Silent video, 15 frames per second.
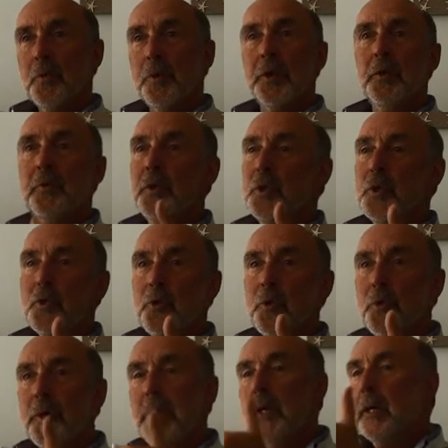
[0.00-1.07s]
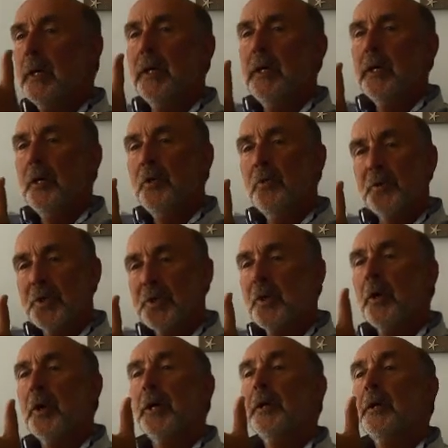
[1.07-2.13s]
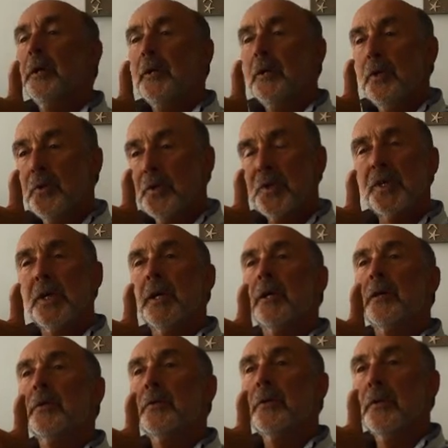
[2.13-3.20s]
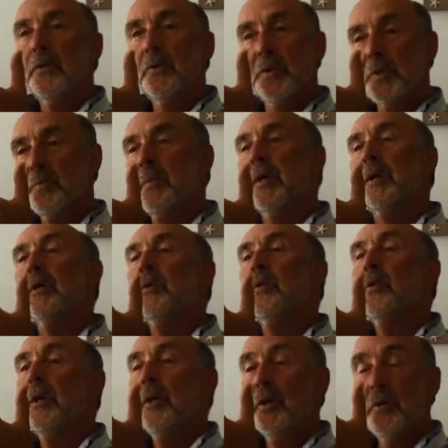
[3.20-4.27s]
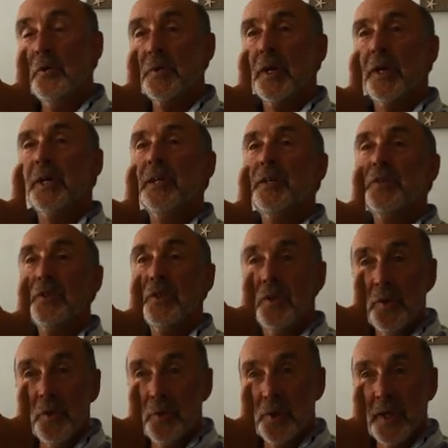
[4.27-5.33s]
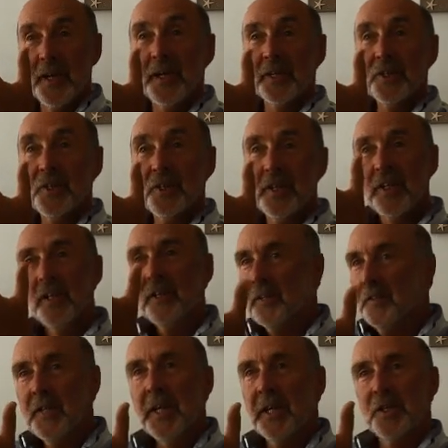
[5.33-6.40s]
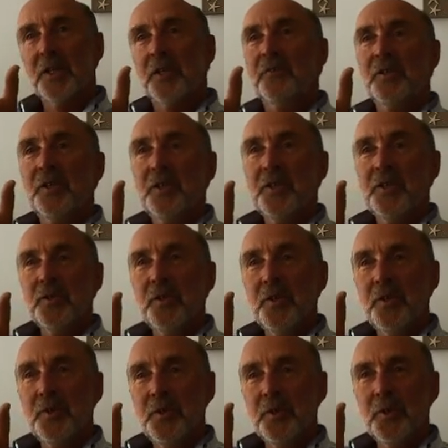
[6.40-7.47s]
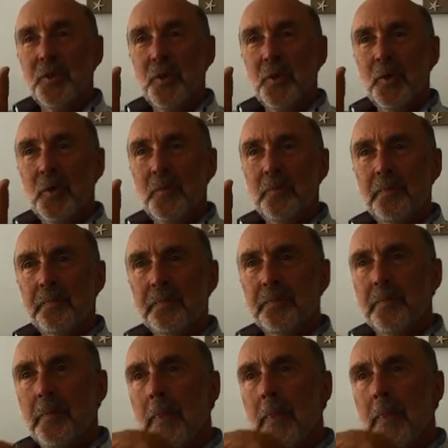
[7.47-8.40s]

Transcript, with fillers: What do you enjoy in your sight, your sound, your smell, your taste, your touch, the activities that you do? Yeah.